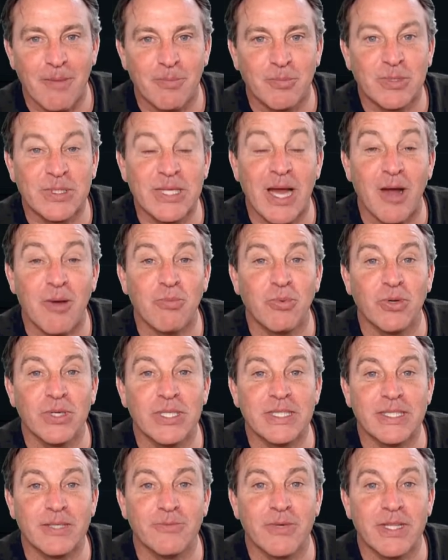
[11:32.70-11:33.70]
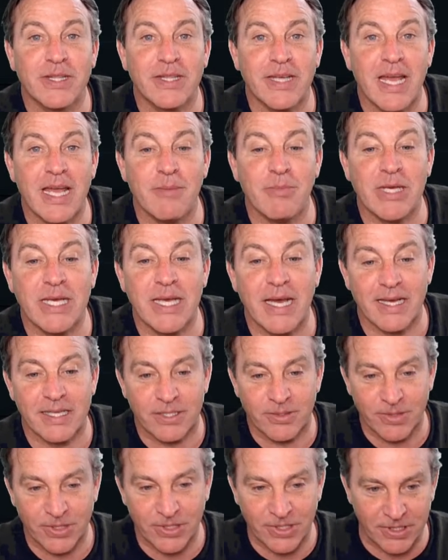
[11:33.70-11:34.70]
I'm now printing with
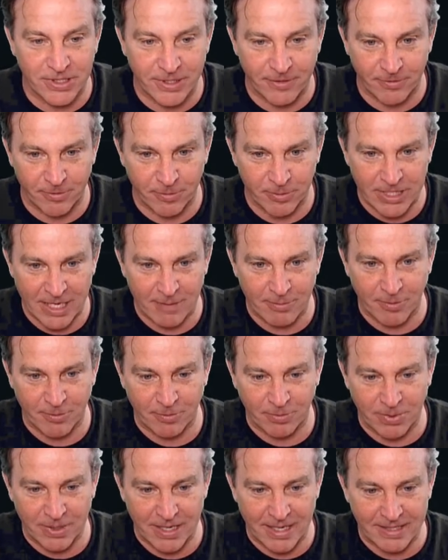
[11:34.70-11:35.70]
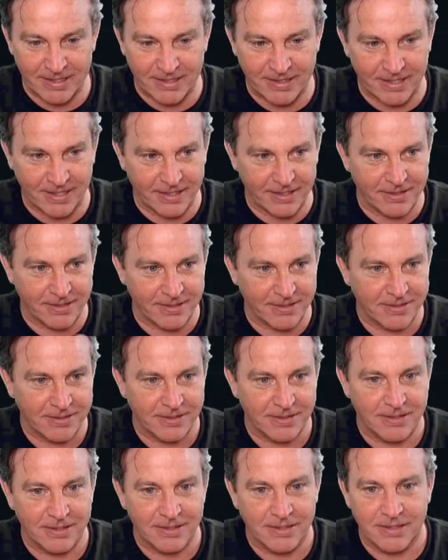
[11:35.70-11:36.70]
ABS, which is a different type of plastic.
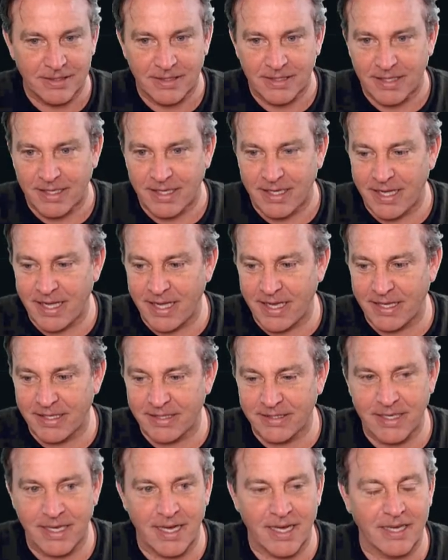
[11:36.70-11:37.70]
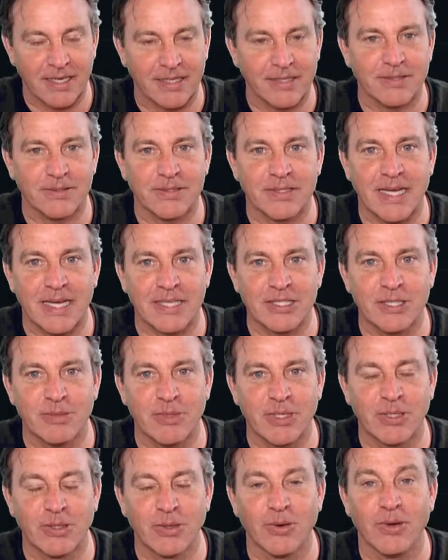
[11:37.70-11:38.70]
And
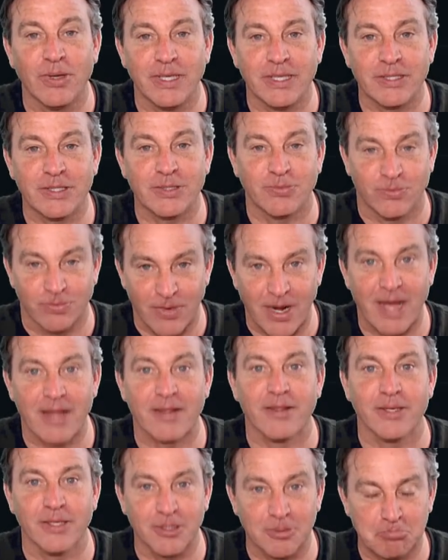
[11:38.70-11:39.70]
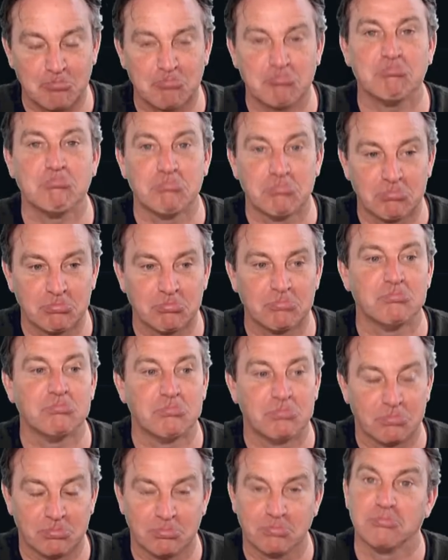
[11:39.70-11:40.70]
that should be cool. It's rather
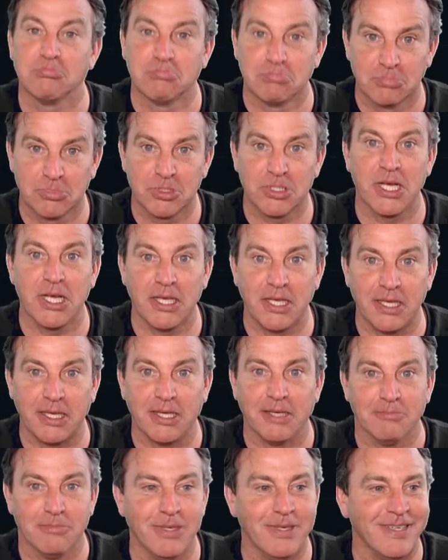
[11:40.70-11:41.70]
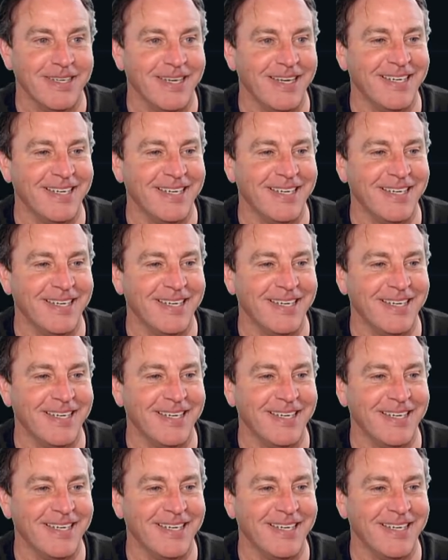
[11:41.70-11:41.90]
stinky.